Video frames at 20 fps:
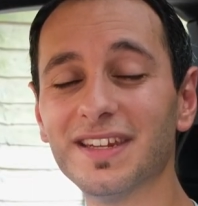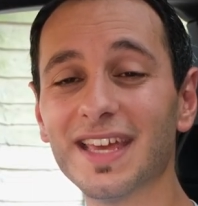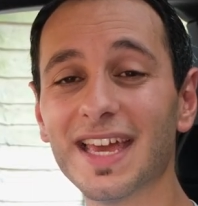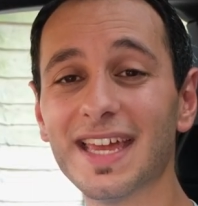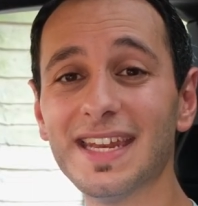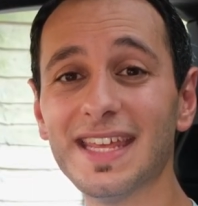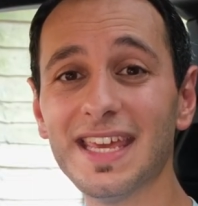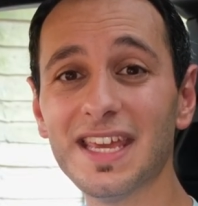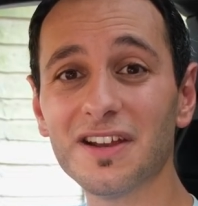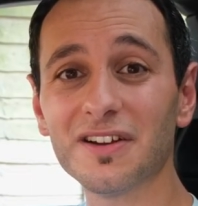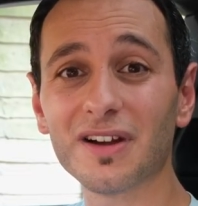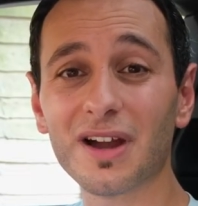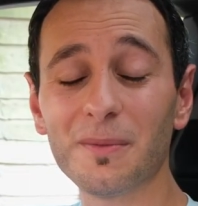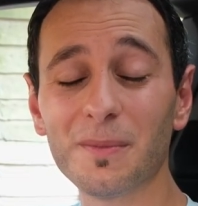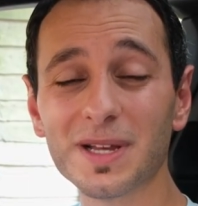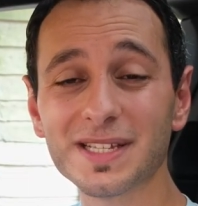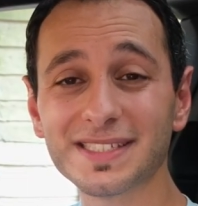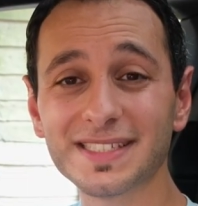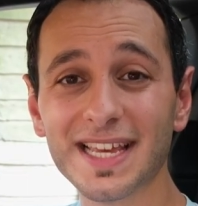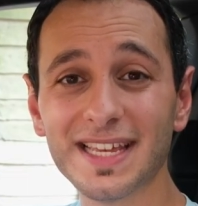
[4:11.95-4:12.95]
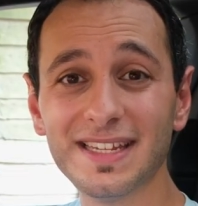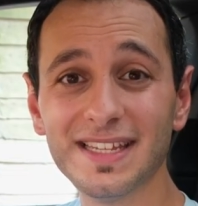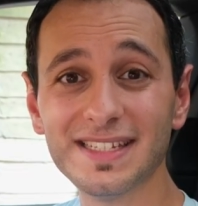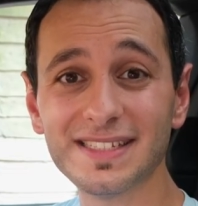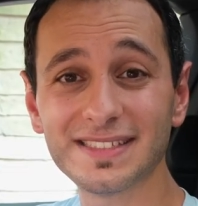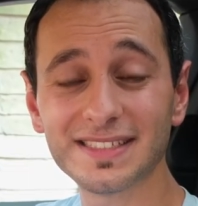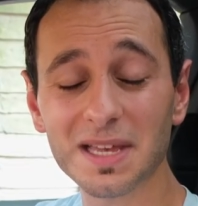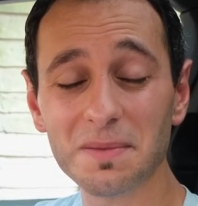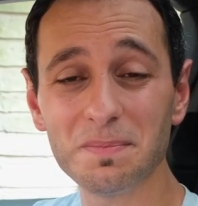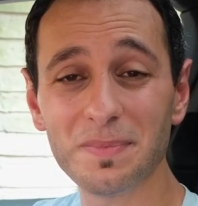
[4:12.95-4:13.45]
And here I must say the
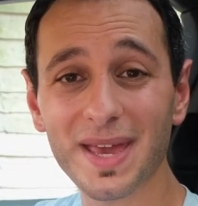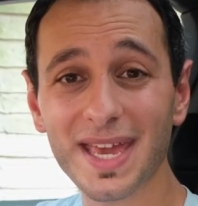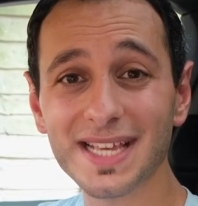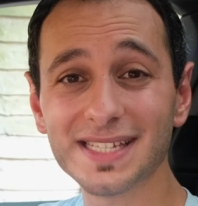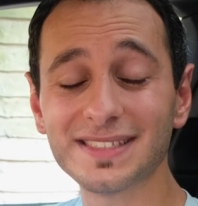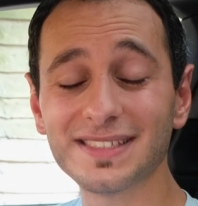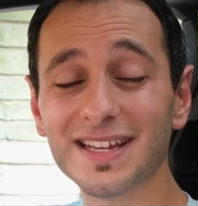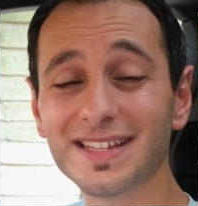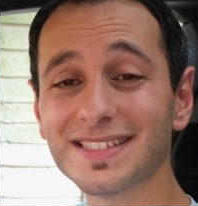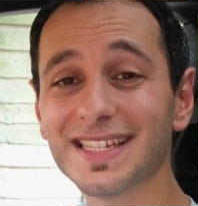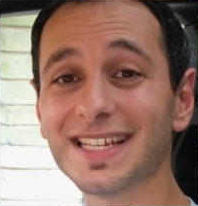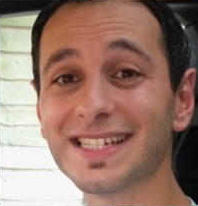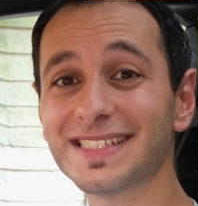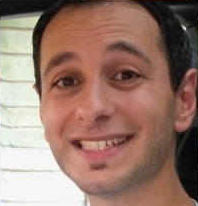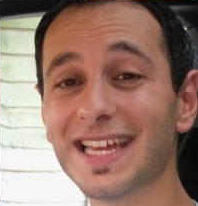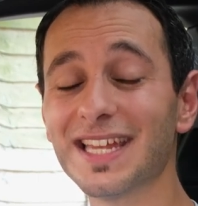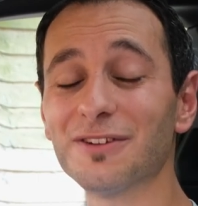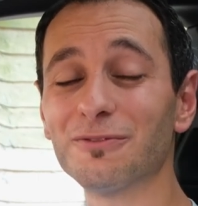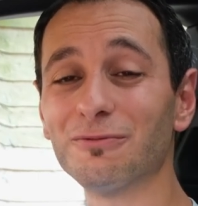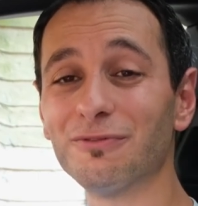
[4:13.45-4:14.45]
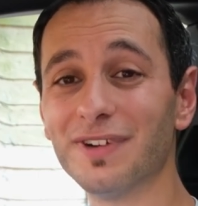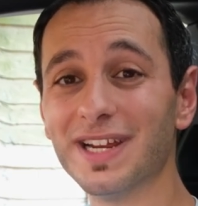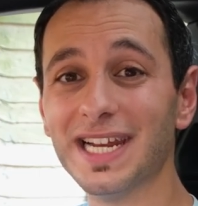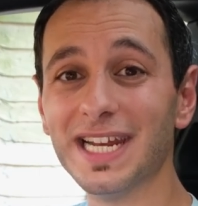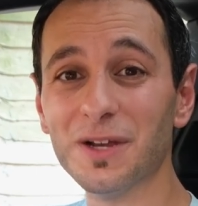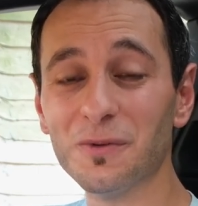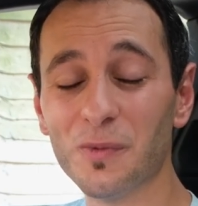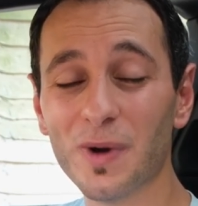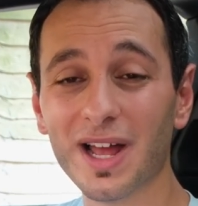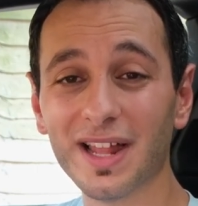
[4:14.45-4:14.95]
sub-bass does extend
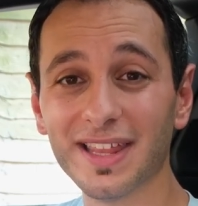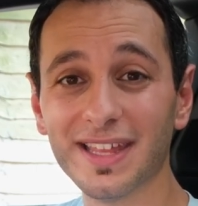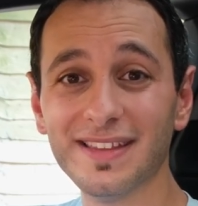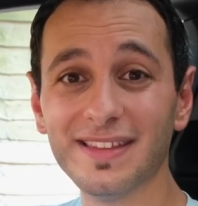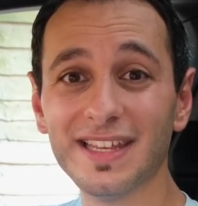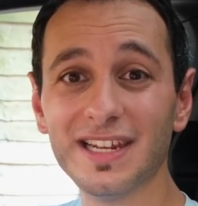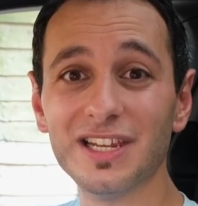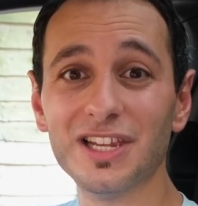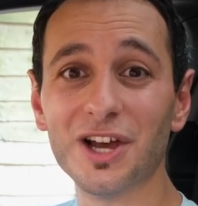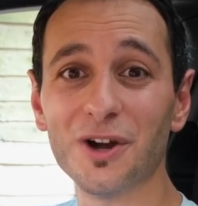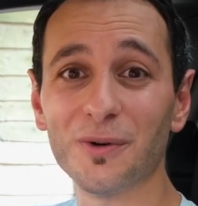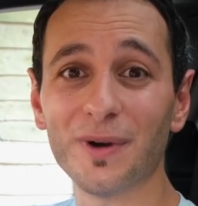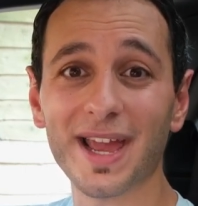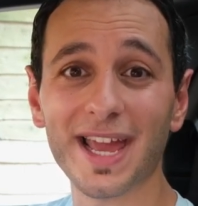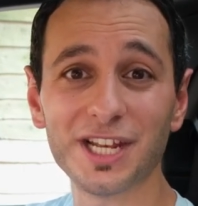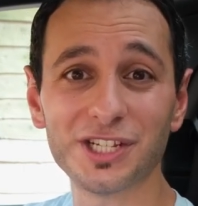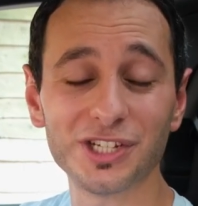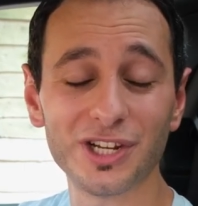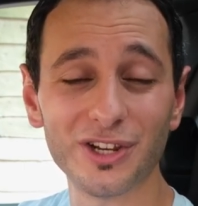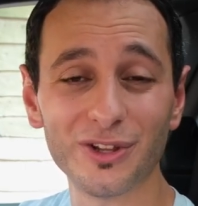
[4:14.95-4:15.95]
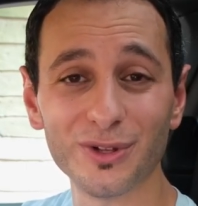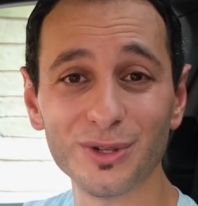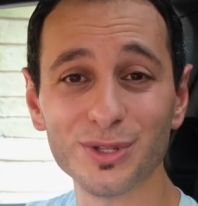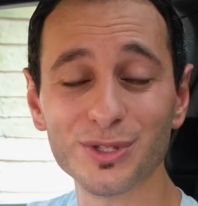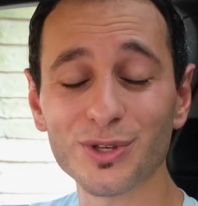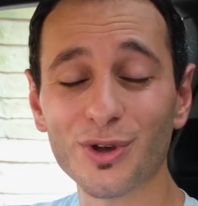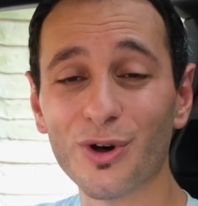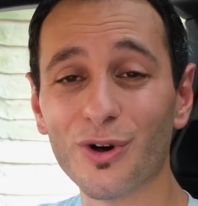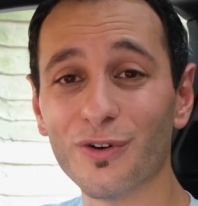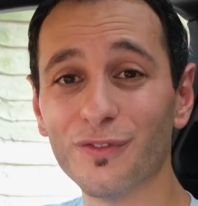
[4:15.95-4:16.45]
really well in the lower
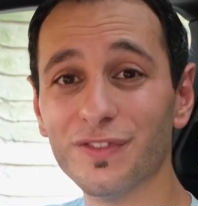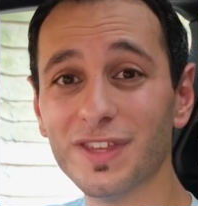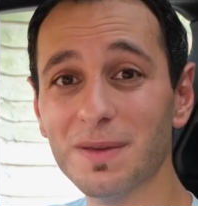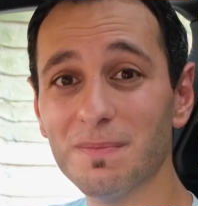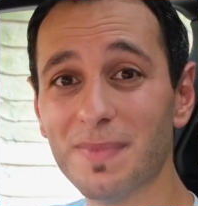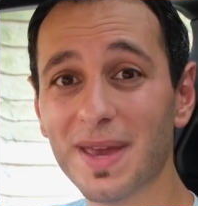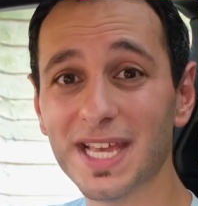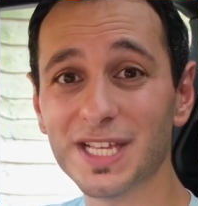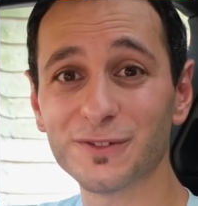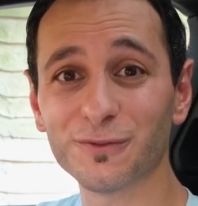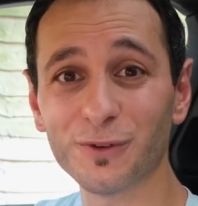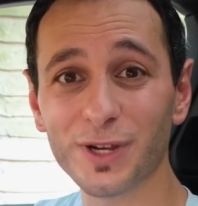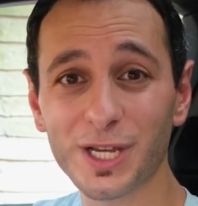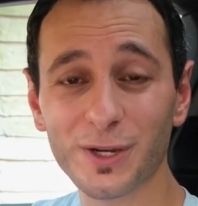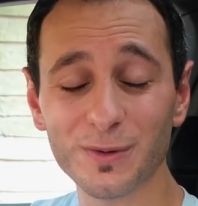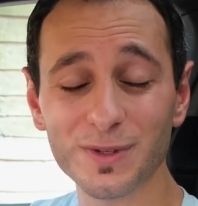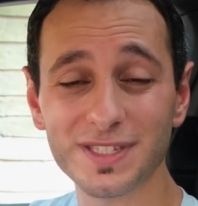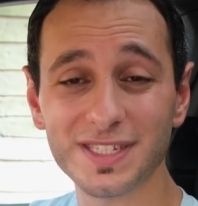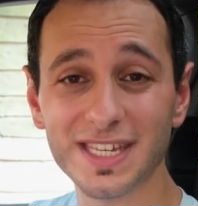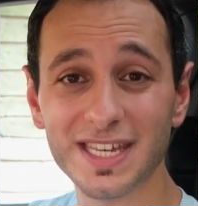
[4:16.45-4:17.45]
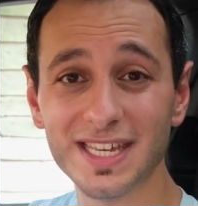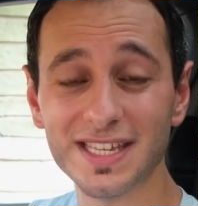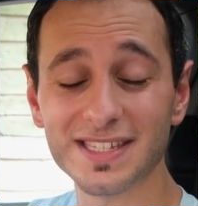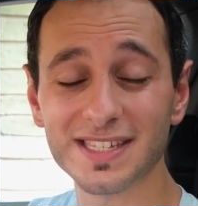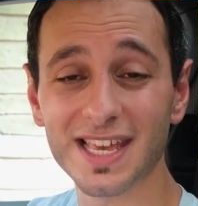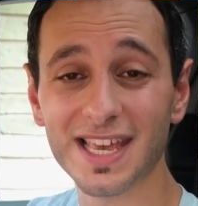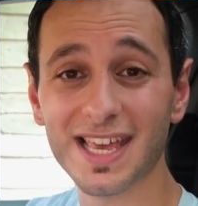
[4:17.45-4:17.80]
echelons of the bass frequencies.